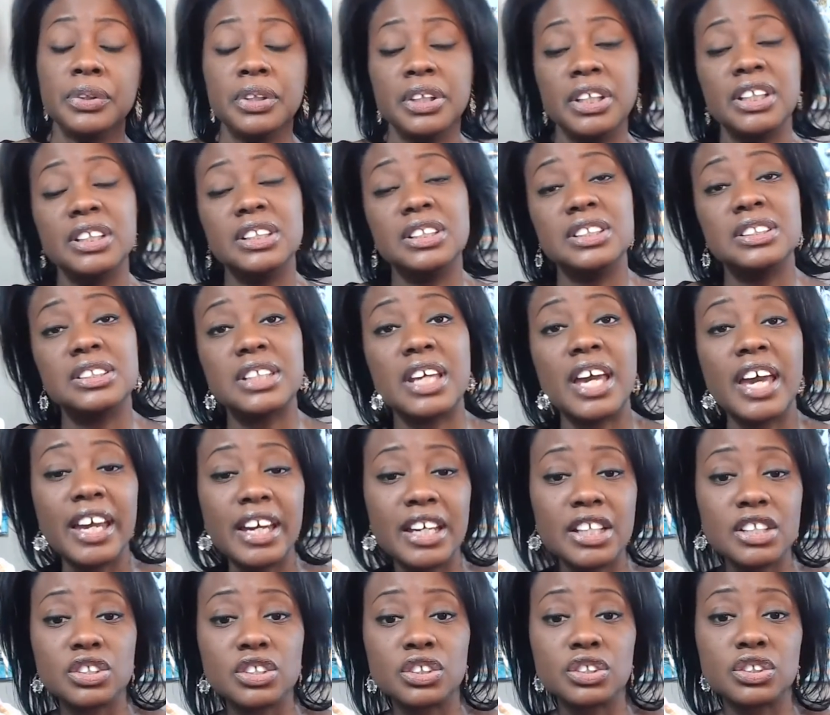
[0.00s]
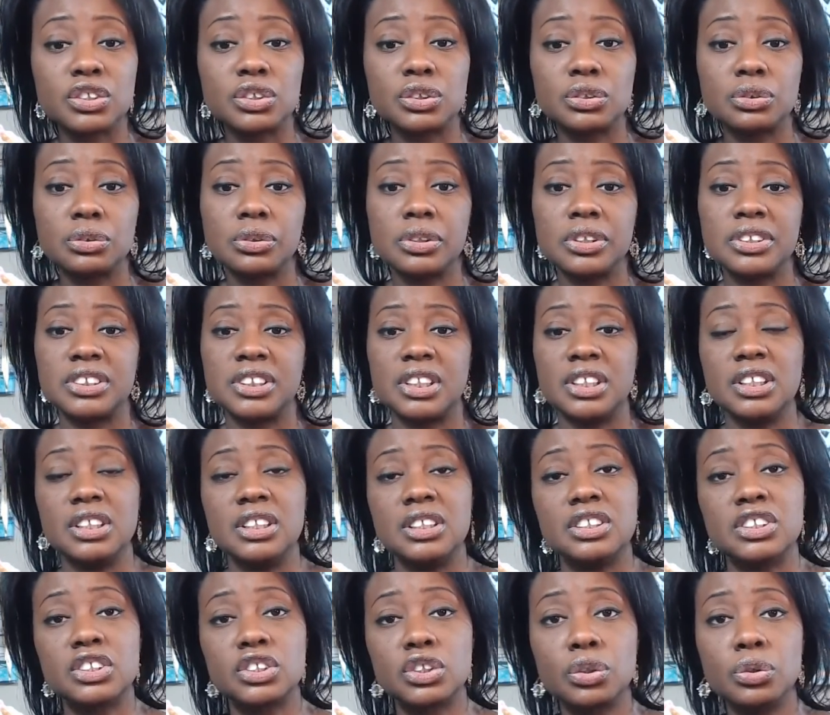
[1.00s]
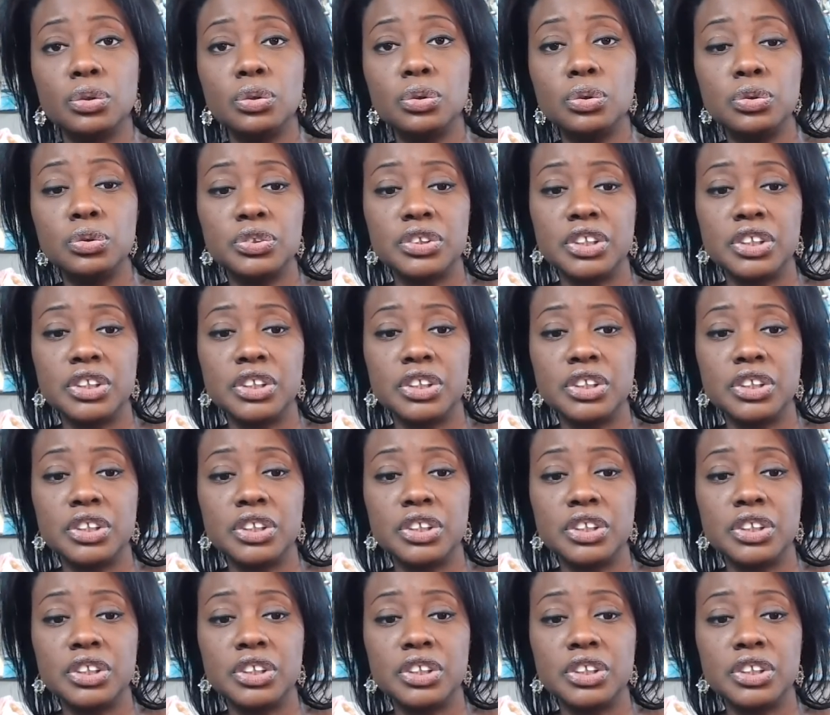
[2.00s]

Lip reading: in these Asian stores and these schools